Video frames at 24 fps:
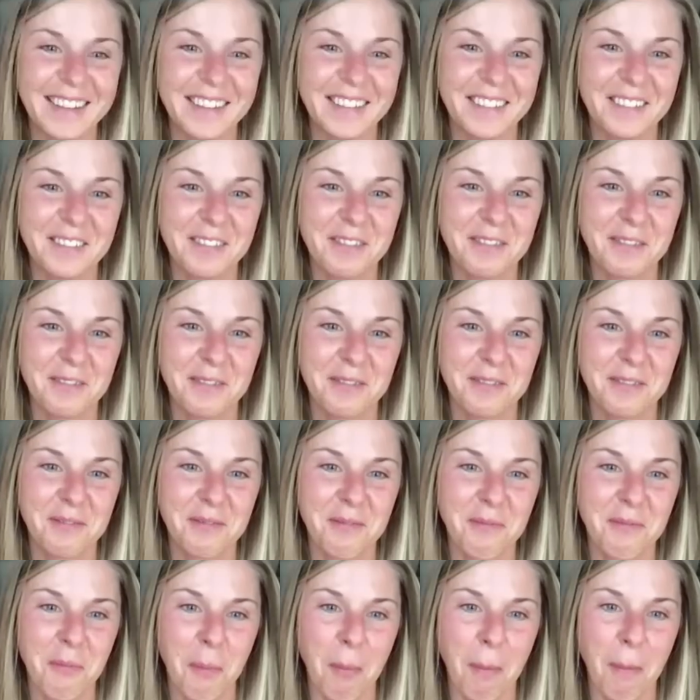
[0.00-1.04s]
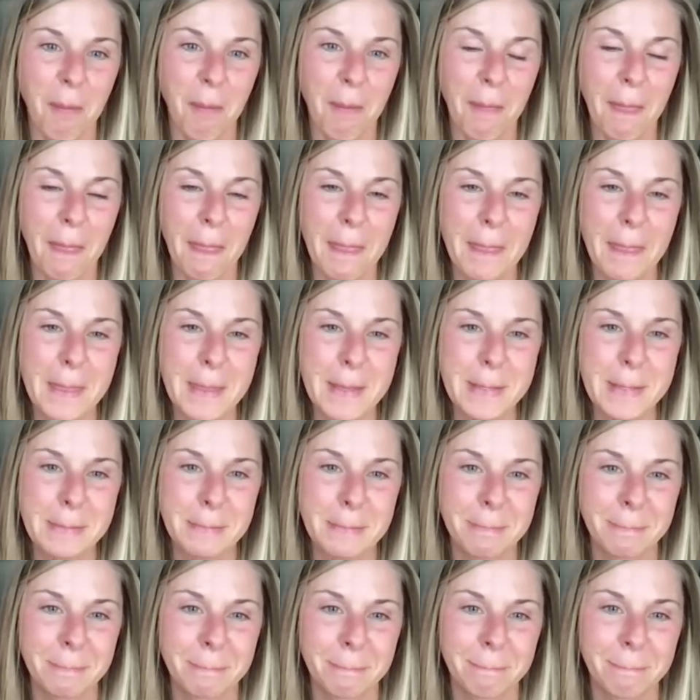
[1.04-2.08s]
they've just always
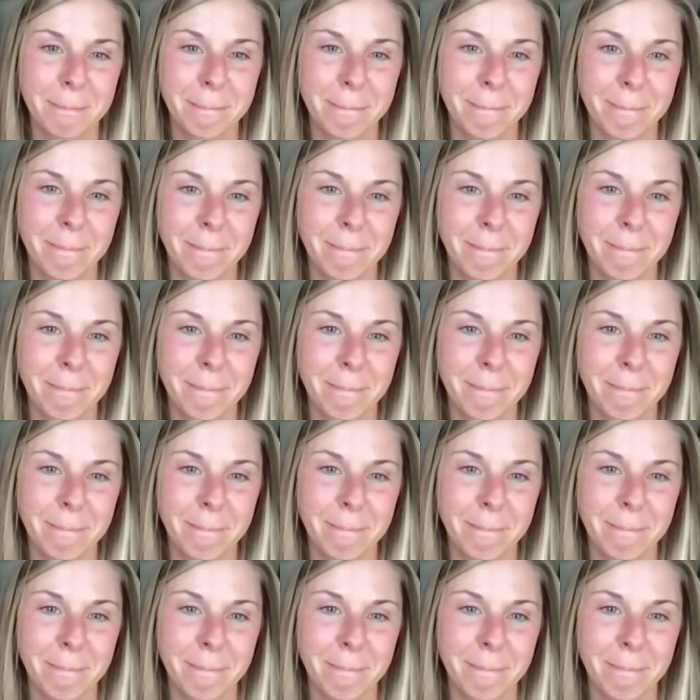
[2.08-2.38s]
inspired